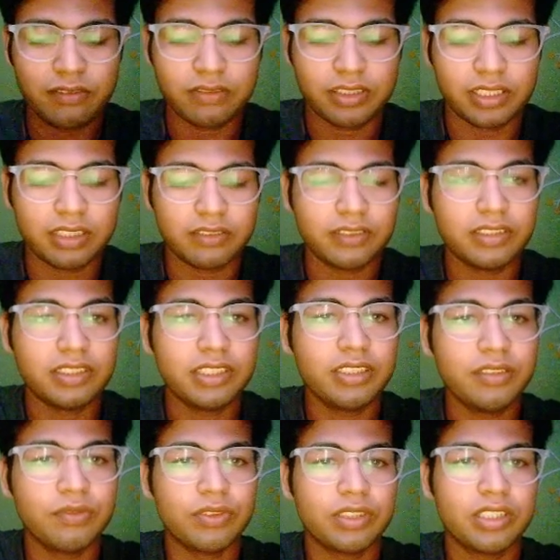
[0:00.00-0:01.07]
have
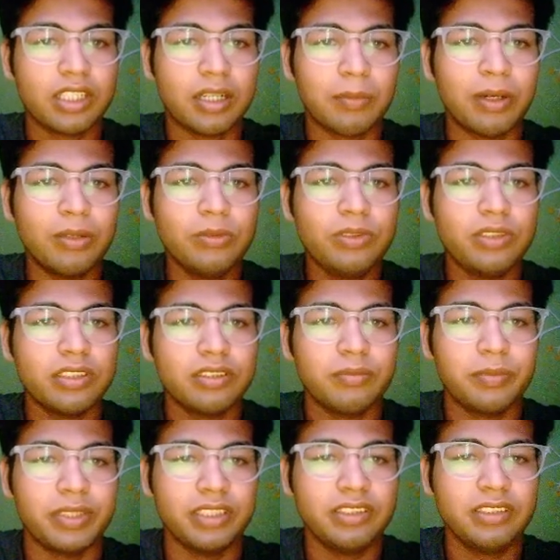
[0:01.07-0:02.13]
requested for about
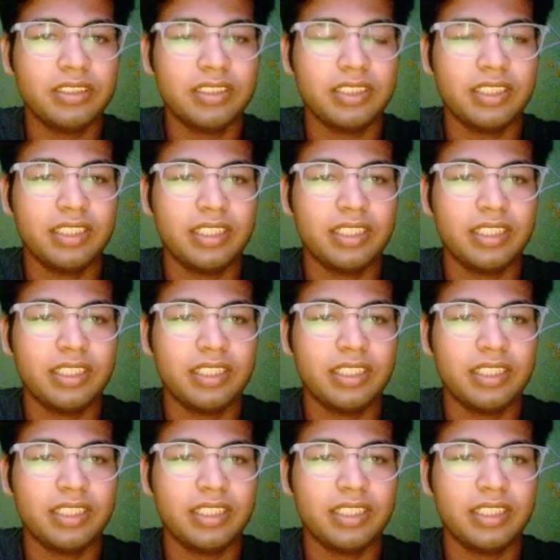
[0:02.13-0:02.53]
page